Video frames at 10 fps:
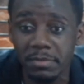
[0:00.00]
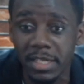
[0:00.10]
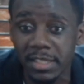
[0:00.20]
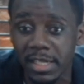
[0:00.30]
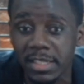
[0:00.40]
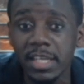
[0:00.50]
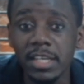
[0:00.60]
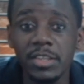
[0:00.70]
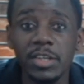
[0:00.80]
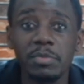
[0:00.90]
meaning that
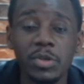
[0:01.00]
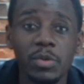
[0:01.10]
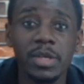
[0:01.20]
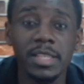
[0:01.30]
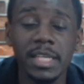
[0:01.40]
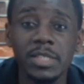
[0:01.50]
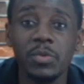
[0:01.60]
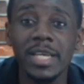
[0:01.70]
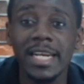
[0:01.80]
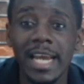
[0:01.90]
they'll be knowing that
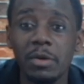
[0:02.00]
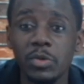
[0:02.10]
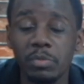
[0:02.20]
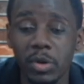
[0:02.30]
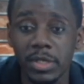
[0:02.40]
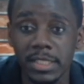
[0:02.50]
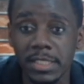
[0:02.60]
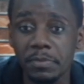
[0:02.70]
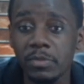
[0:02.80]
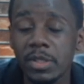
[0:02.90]
we are now 2 points